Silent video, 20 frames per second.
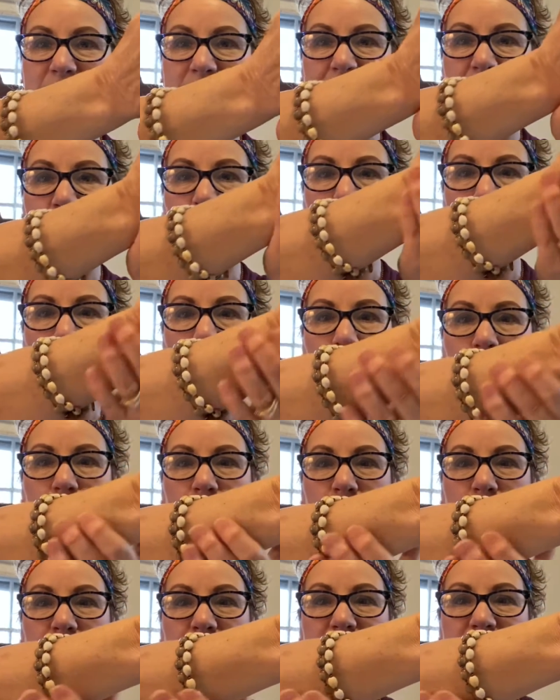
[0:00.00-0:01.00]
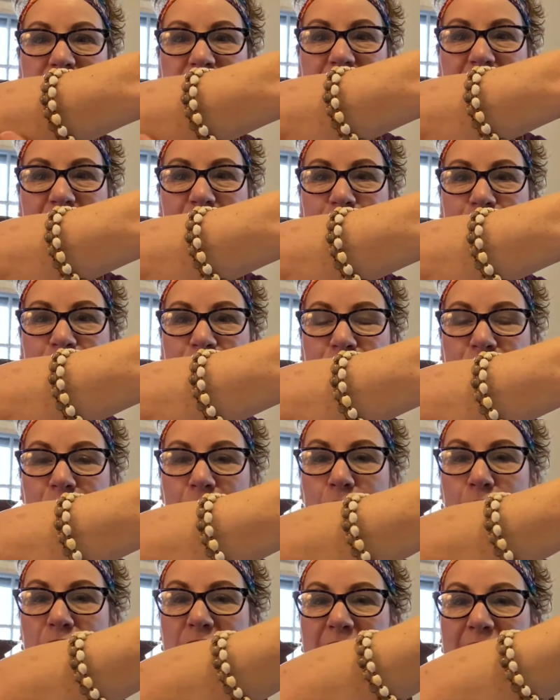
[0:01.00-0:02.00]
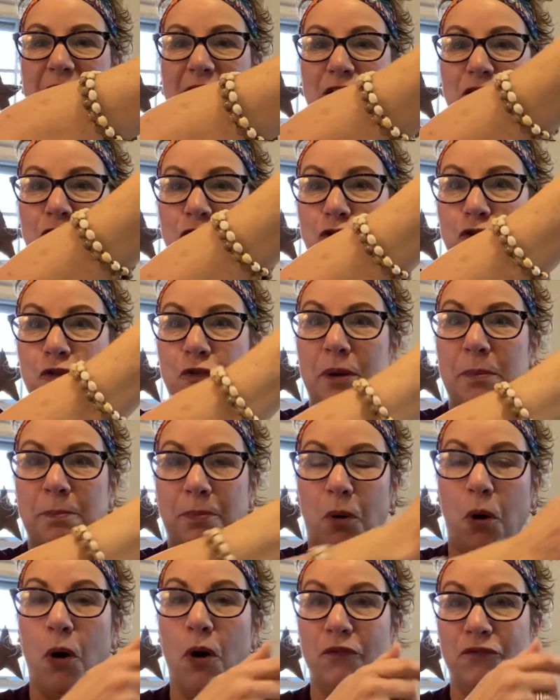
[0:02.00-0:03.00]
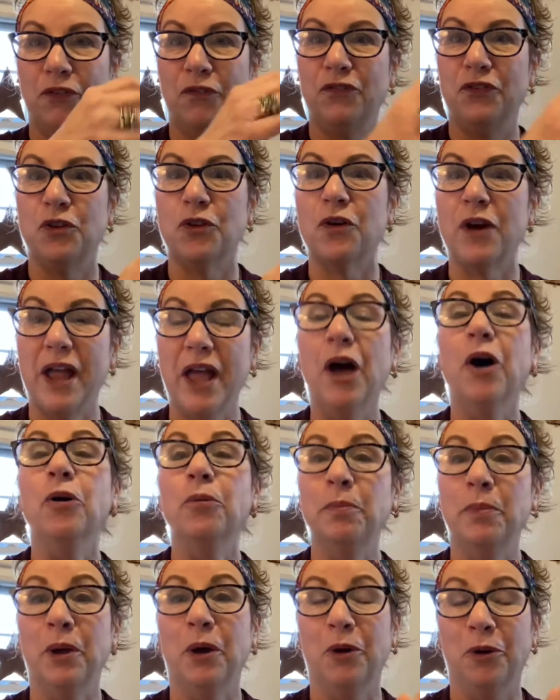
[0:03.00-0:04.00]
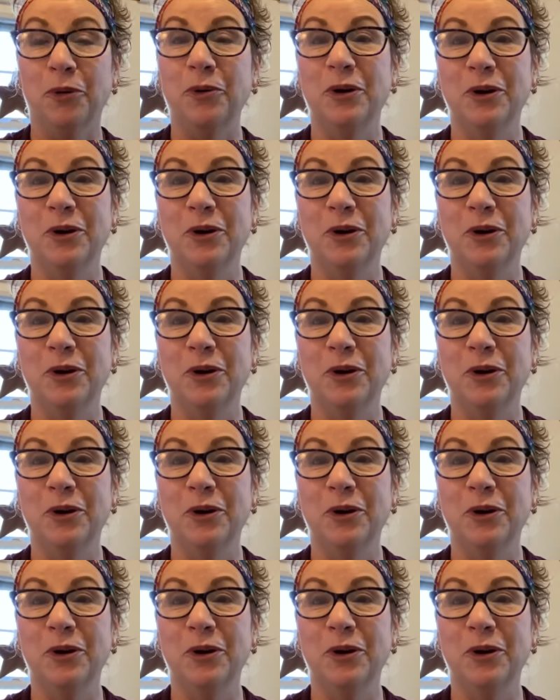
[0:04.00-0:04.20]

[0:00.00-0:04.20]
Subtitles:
That water continues to go down and drip off of your elbow,